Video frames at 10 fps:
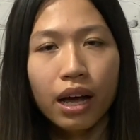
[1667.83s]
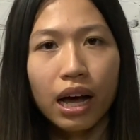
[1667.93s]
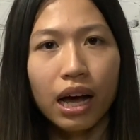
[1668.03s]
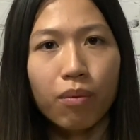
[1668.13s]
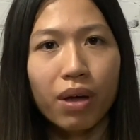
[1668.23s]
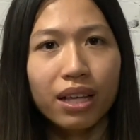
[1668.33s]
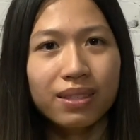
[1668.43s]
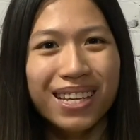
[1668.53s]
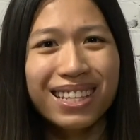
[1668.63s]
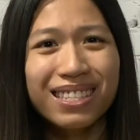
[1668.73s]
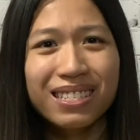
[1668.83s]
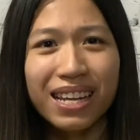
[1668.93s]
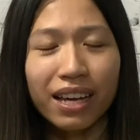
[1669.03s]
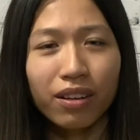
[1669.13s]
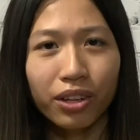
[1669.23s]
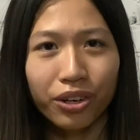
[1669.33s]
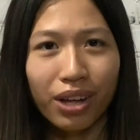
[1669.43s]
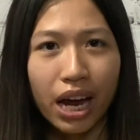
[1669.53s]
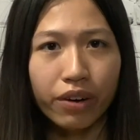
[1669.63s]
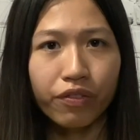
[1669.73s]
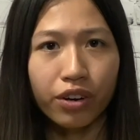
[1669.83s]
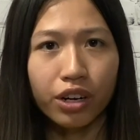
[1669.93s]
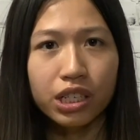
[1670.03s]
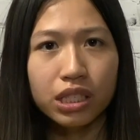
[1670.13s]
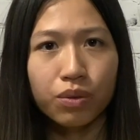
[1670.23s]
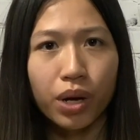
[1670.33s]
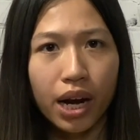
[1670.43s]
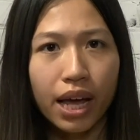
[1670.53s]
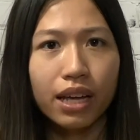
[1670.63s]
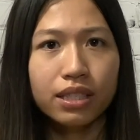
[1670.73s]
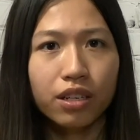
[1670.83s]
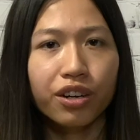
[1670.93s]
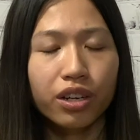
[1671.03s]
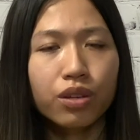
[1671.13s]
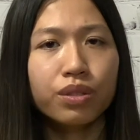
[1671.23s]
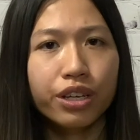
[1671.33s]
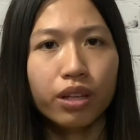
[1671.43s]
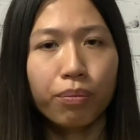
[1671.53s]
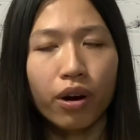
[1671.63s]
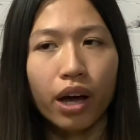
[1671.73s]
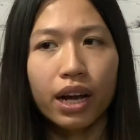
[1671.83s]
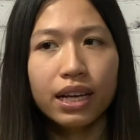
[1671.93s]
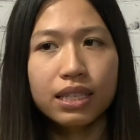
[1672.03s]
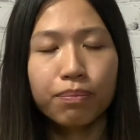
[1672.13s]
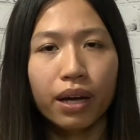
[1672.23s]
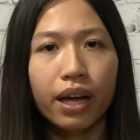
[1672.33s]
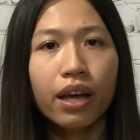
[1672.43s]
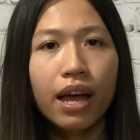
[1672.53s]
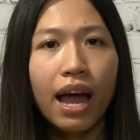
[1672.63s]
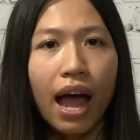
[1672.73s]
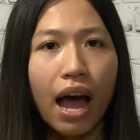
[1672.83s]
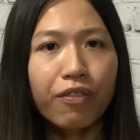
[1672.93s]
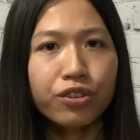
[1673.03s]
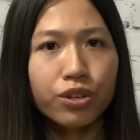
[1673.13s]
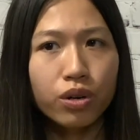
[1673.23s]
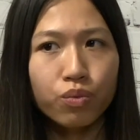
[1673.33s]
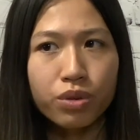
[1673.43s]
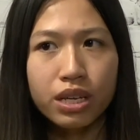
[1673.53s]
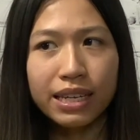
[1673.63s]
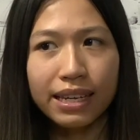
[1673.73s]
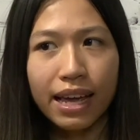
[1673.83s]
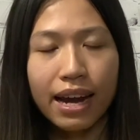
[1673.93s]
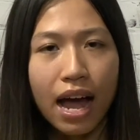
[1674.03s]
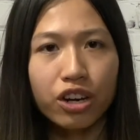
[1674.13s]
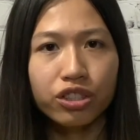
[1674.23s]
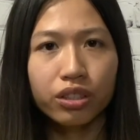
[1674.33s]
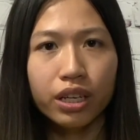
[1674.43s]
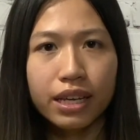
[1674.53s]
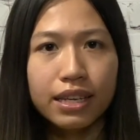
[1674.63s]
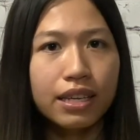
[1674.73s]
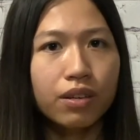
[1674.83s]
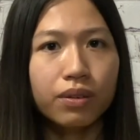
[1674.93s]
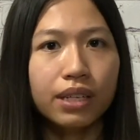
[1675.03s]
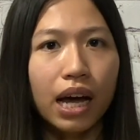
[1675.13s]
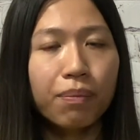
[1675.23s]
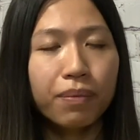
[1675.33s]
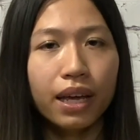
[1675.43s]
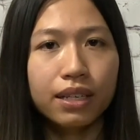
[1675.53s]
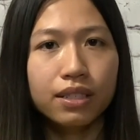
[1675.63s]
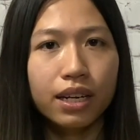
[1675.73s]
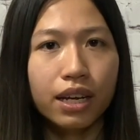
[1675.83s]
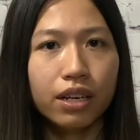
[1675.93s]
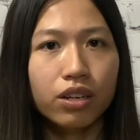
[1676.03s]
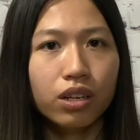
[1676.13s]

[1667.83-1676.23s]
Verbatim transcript: Um, it did sting a little at first when I started using the products, but after a week, it actually healed up. It didn't